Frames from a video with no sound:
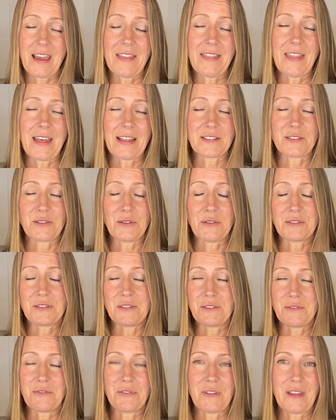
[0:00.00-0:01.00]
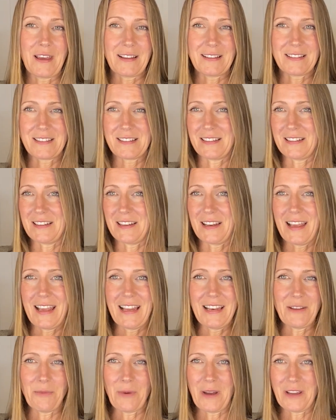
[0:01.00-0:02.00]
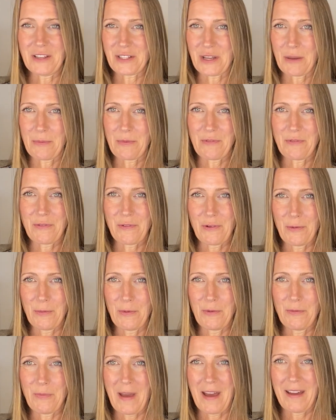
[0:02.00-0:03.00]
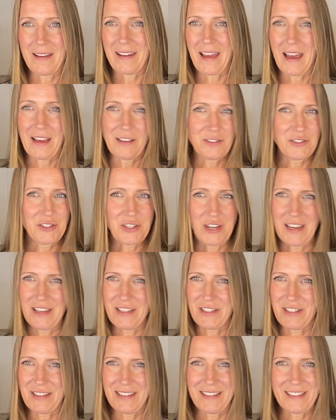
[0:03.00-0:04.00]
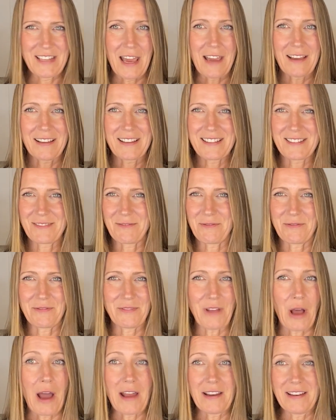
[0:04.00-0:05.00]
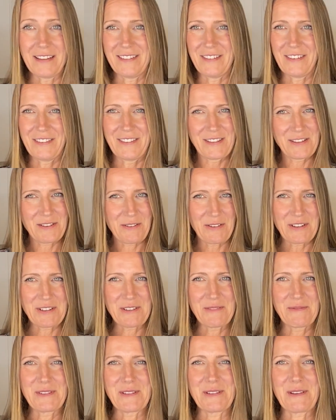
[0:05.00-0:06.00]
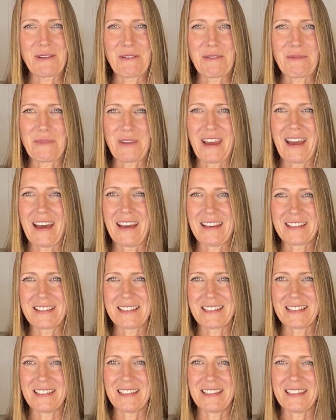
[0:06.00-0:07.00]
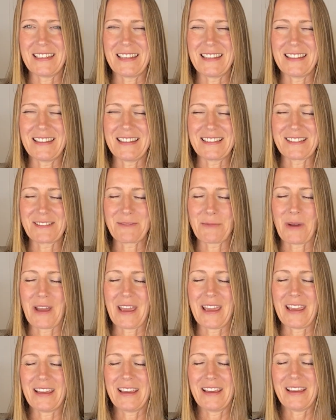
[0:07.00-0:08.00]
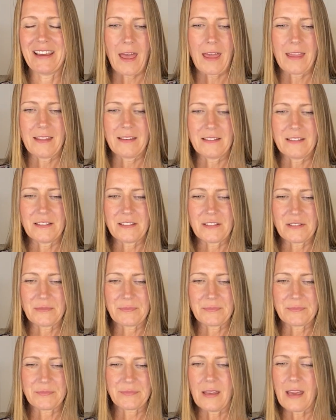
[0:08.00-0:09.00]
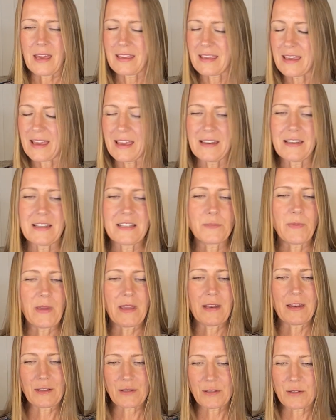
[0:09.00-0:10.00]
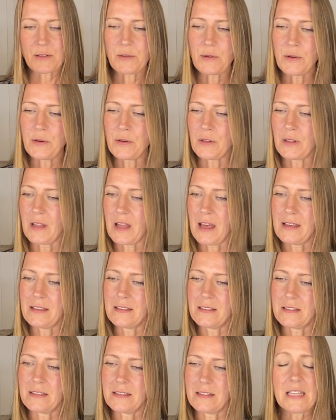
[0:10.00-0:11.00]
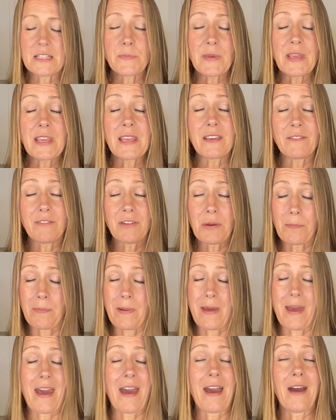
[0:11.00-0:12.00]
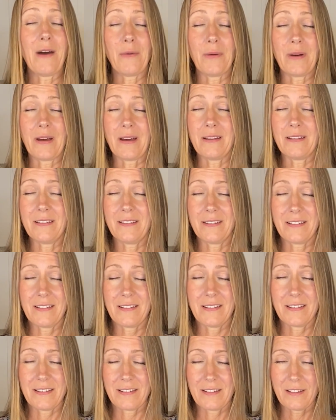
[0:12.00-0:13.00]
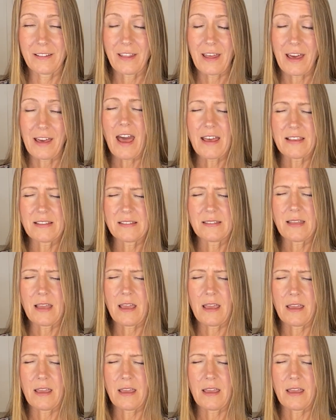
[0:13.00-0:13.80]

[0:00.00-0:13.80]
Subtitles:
And that's not to deflect in any way, shape or form about us changing tacks. I didn't know this question was going to be asked in this way. And again, it's been externalized. It's been given a power, has